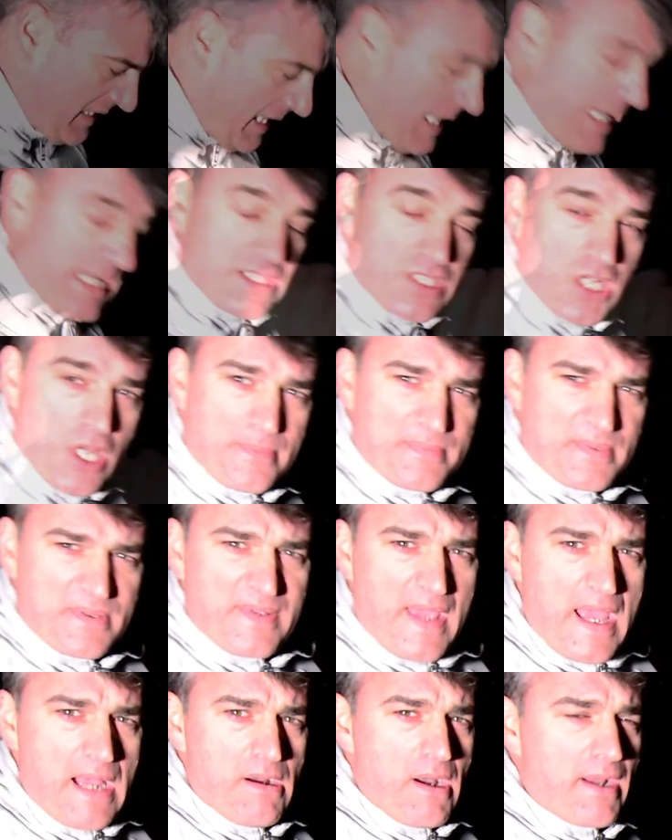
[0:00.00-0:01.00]
In terms of
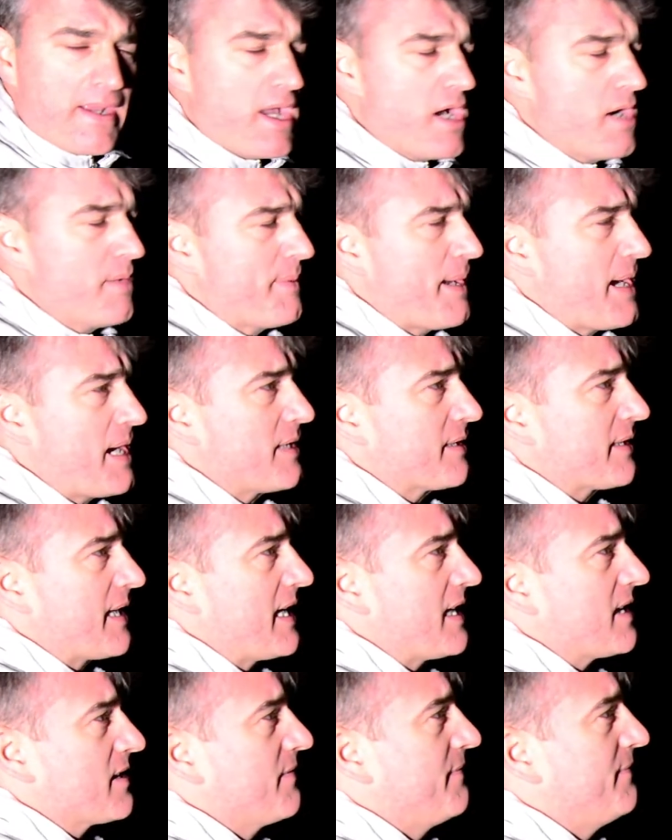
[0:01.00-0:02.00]
how I go about
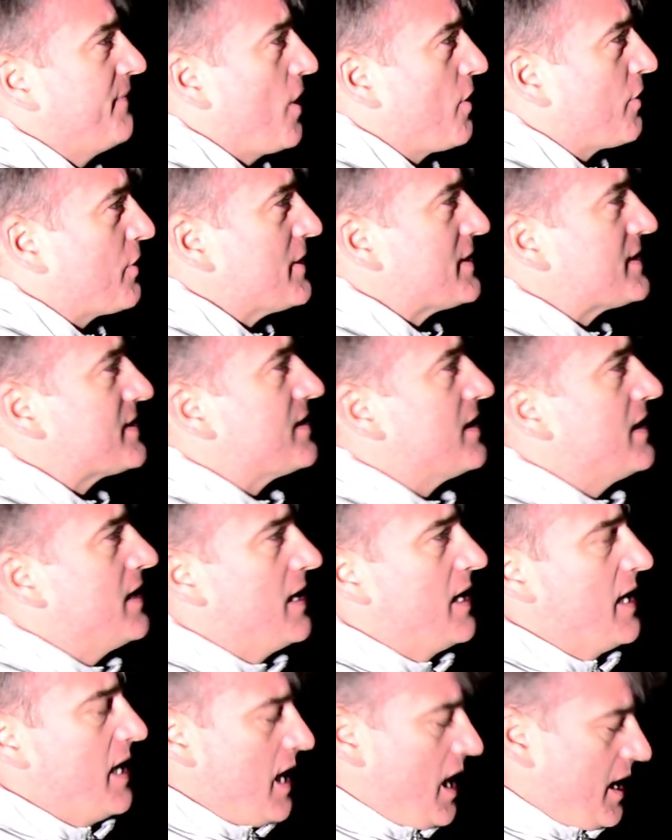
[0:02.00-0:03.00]
getting the focus,
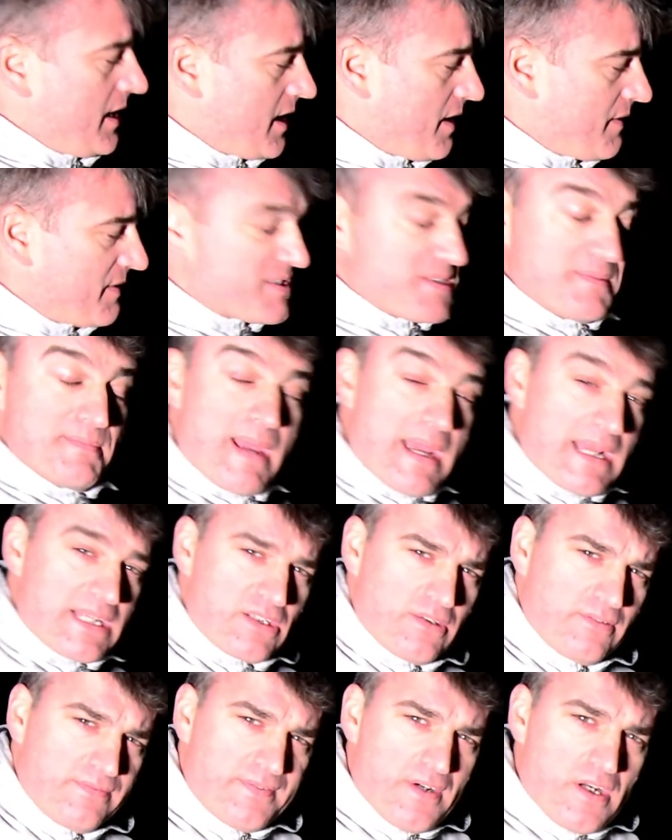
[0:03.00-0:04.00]
I go into
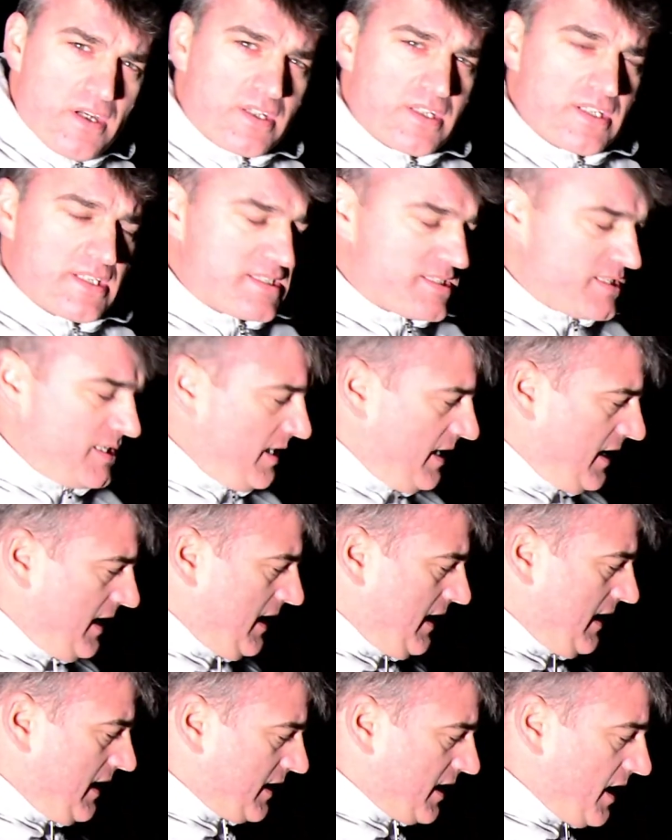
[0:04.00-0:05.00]
manual focus,
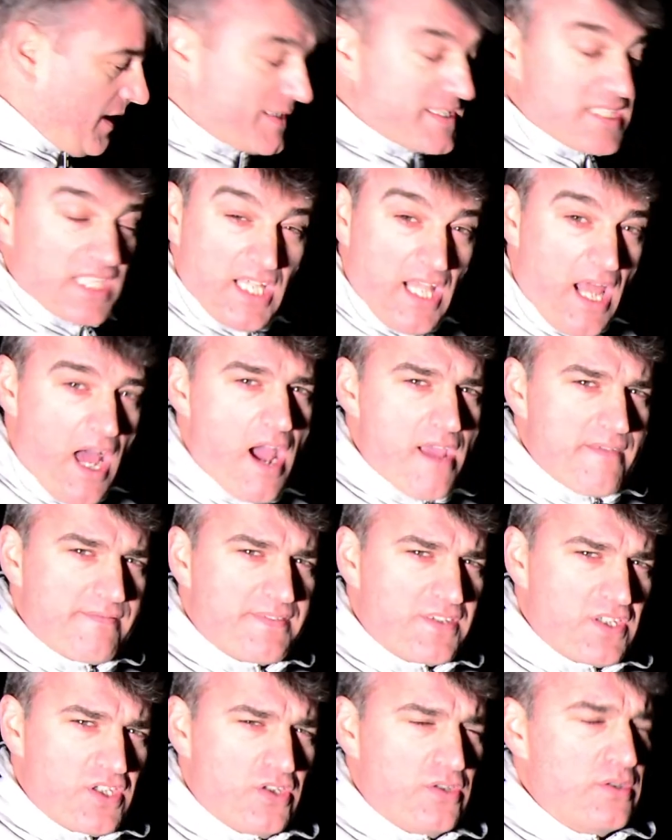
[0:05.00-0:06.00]
I go into live
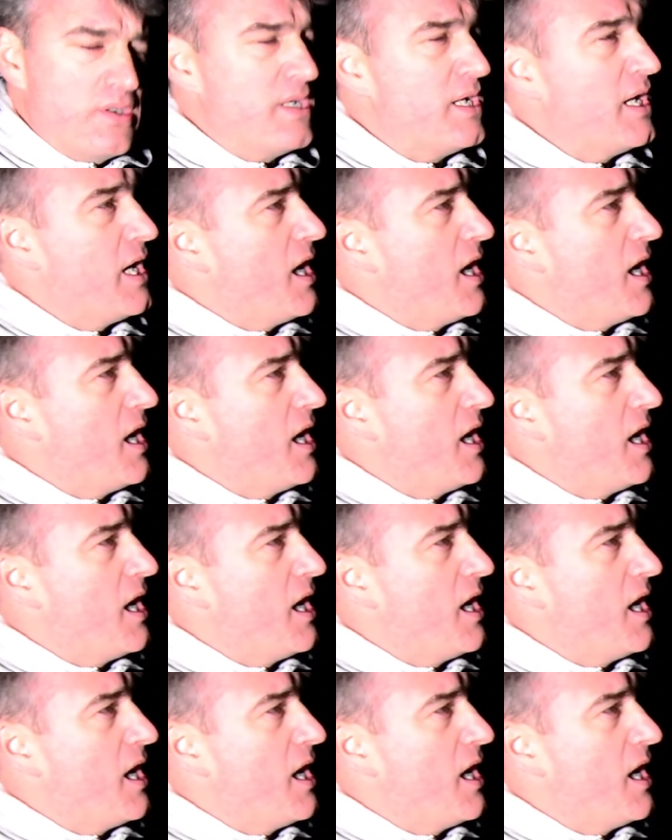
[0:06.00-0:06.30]
view,